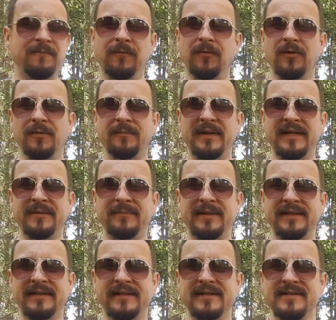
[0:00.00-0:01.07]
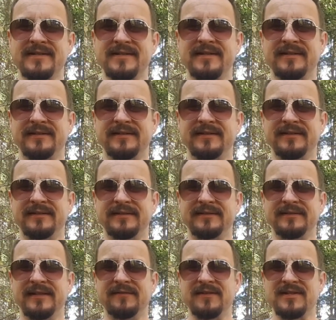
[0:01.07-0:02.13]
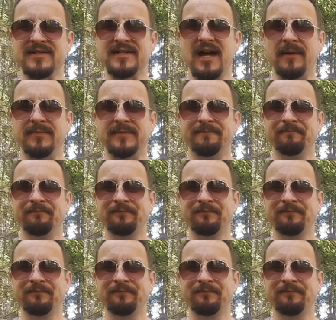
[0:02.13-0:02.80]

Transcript: for many, many years and uh, never stopped.